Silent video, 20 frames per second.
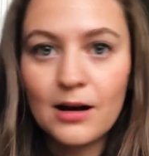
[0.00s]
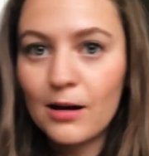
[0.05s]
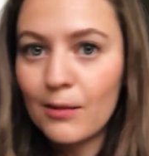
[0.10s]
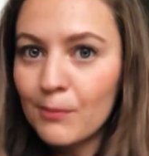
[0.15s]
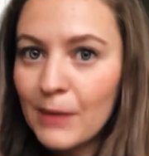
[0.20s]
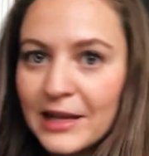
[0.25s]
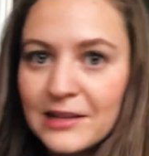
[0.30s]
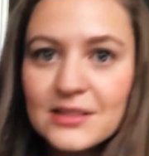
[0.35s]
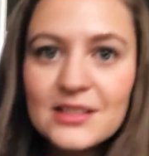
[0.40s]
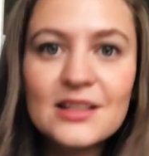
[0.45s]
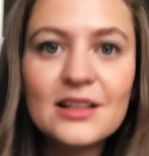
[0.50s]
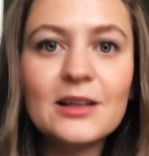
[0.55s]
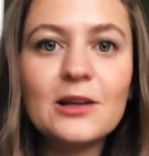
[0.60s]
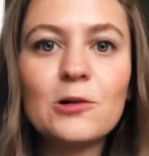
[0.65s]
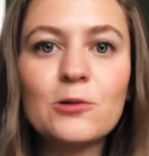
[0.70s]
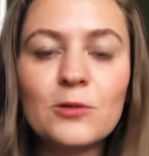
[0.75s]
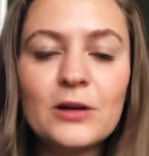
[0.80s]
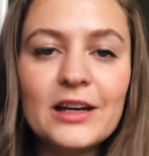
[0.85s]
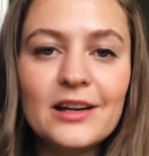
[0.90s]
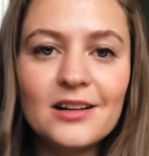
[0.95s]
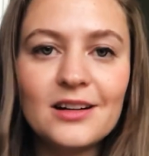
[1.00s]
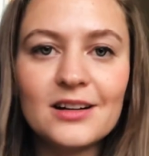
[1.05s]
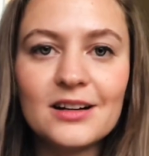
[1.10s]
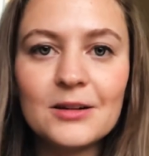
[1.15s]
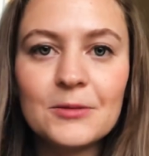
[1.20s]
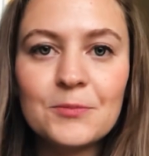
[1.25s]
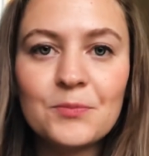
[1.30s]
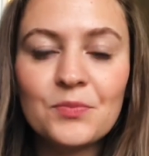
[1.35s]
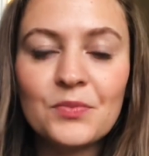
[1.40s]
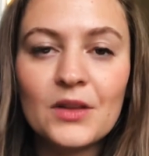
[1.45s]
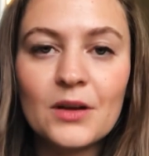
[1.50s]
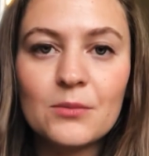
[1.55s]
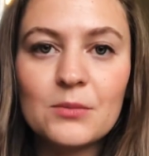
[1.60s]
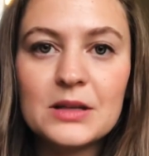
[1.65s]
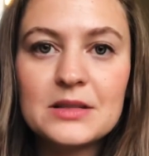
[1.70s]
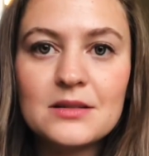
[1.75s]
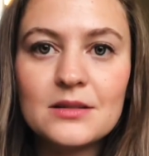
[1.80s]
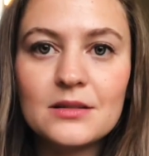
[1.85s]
mentally quick, but